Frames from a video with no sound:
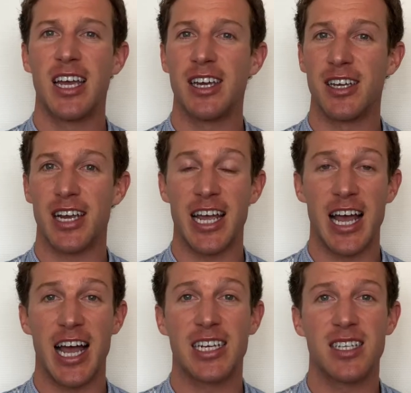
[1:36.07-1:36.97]
uh, like
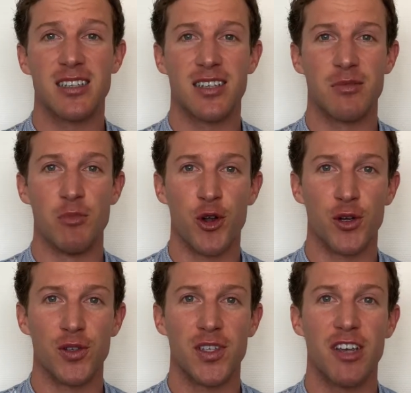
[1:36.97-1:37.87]
actors and
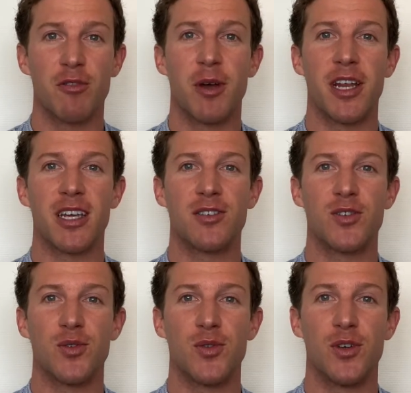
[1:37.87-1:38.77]
models, everybody has
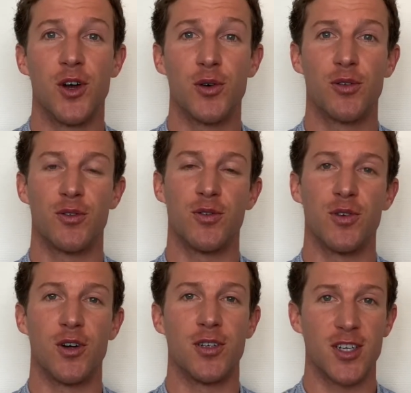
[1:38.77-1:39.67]
to go
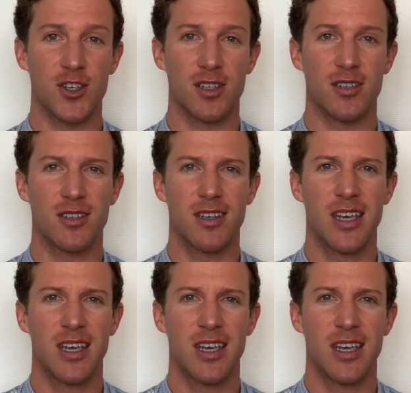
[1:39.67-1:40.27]
through auditions,